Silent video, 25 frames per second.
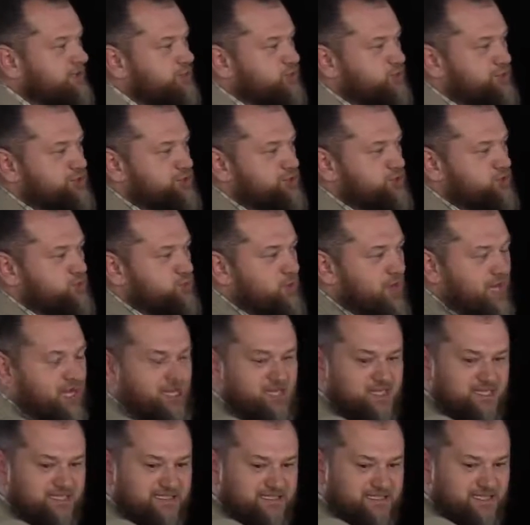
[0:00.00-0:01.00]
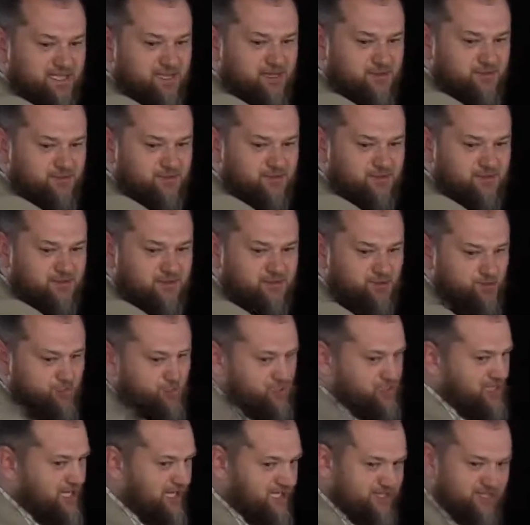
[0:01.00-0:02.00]
which is why in Islam
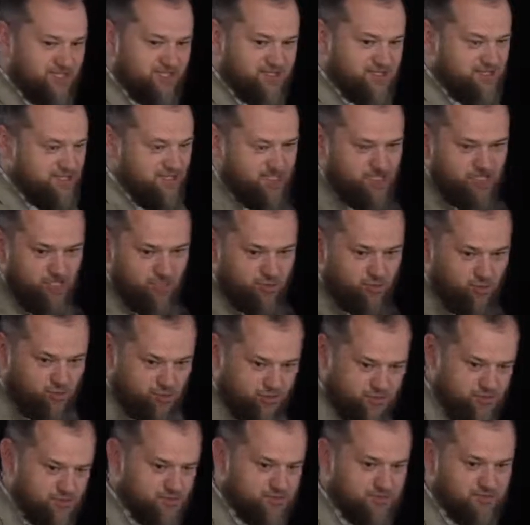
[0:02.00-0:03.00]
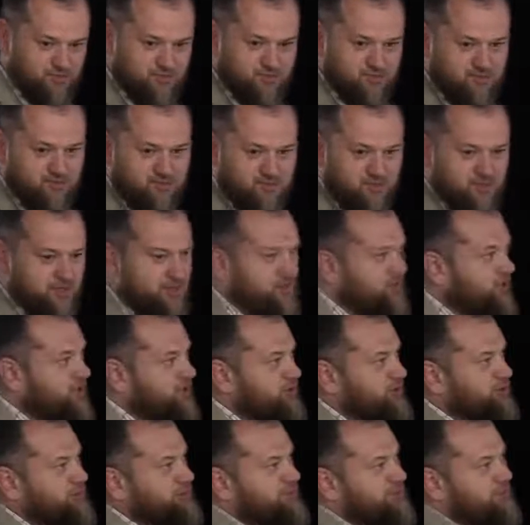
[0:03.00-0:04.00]
you cut it in a root.
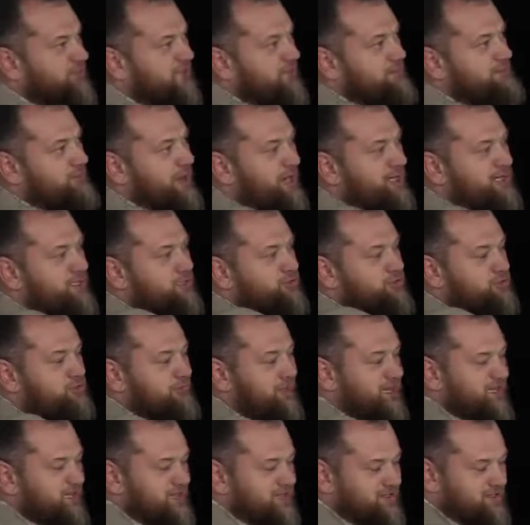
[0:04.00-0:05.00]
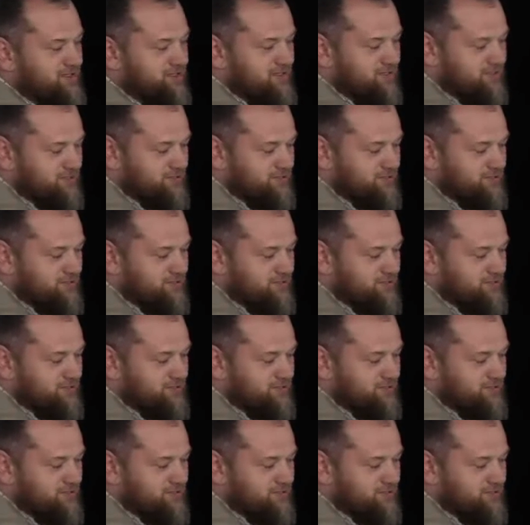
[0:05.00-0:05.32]
You say money to money